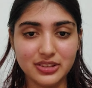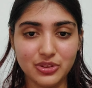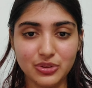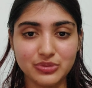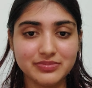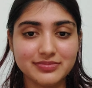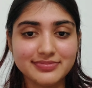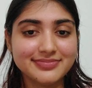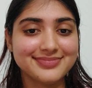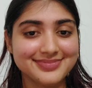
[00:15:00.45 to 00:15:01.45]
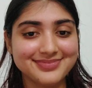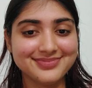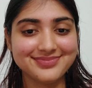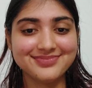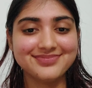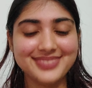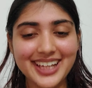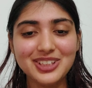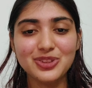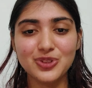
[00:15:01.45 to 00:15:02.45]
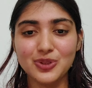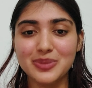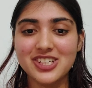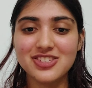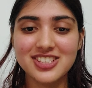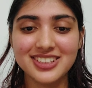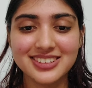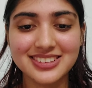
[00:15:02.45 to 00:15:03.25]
So thank you so much.